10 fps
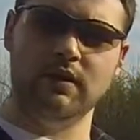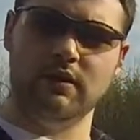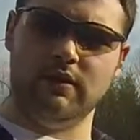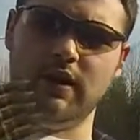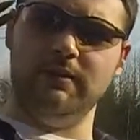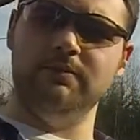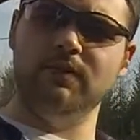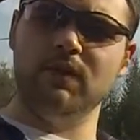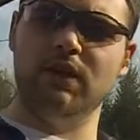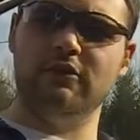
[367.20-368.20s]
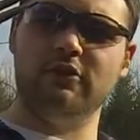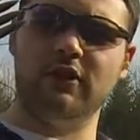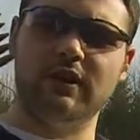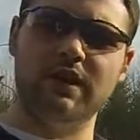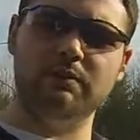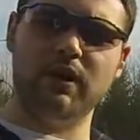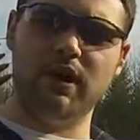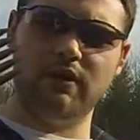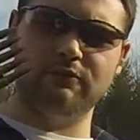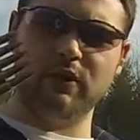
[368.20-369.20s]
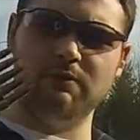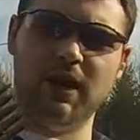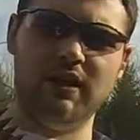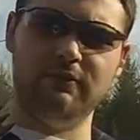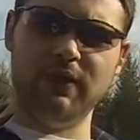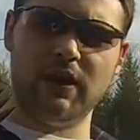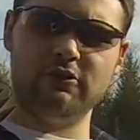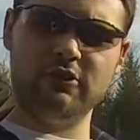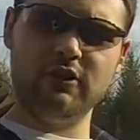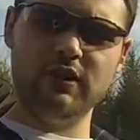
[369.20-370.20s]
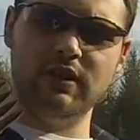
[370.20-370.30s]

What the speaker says: Okay, here's our clip of remanufactured